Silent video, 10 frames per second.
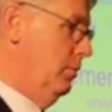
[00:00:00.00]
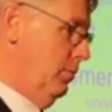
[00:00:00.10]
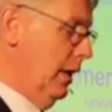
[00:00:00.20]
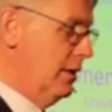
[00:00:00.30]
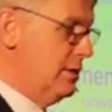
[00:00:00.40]

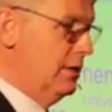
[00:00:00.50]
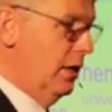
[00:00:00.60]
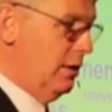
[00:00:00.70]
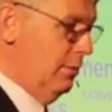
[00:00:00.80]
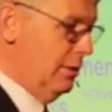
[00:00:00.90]
policy
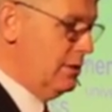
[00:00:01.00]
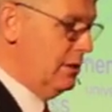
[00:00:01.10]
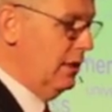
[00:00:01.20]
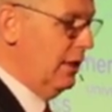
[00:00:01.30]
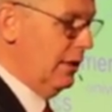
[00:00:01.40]
documents
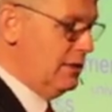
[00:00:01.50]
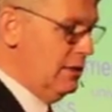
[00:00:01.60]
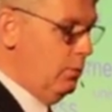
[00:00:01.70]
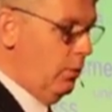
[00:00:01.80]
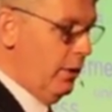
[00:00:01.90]
and
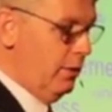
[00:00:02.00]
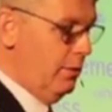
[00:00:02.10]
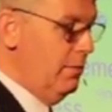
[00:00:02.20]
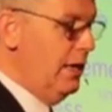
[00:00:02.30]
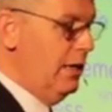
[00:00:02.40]
see what are the
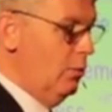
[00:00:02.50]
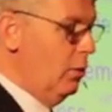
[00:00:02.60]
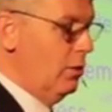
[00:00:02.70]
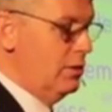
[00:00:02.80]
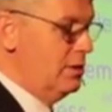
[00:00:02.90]
main
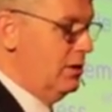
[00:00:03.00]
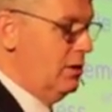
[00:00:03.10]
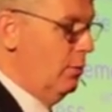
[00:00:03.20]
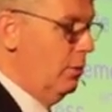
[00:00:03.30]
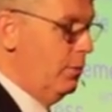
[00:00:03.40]
words that
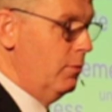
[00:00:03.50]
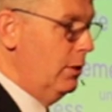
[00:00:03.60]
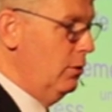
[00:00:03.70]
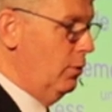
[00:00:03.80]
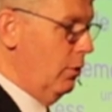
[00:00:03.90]
come up. And when
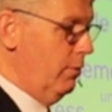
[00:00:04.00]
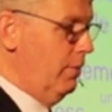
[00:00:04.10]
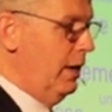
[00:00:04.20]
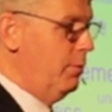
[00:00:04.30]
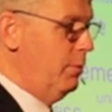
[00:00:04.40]
you word
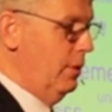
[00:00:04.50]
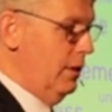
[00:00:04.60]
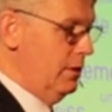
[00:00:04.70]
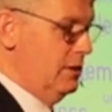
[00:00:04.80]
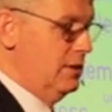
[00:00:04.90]
map
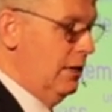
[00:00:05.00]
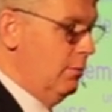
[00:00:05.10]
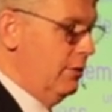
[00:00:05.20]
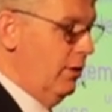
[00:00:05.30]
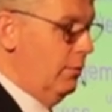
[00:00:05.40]

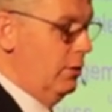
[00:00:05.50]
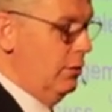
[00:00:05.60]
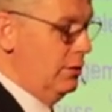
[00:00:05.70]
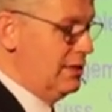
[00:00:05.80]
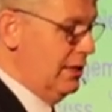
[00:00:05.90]
Sustainable Development
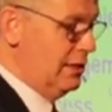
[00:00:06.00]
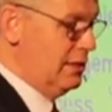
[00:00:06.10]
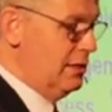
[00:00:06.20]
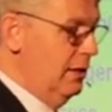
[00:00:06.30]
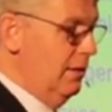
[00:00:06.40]
Goal
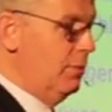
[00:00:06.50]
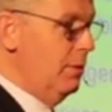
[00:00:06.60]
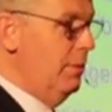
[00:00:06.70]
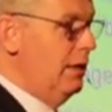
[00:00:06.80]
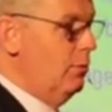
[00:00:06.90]
6, the
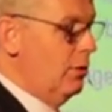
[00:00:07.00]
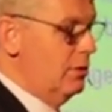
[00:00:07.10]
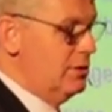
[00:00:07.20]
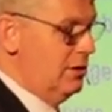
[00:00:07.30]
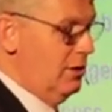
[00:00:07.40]
main
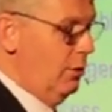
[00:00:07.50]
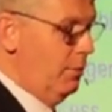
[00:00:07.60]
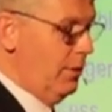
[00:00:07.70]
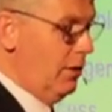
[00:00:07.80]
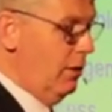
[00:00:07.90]
words that come
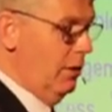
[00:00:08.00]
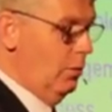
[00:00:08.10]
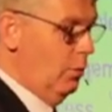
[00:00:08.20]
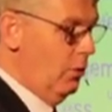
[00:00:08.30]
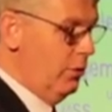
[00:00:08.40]
up are
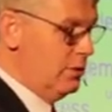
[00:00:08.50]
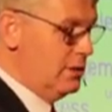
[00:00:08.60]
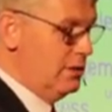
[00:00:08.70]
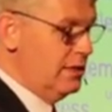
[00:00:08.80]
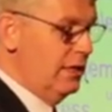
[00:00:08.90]
water,
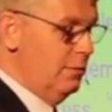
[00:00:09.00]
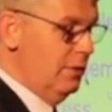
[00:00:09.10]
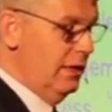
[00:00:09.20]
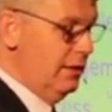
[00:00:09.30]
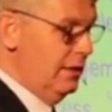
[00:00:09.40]

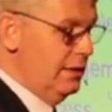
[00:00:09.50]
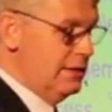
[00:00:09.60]
sustainability,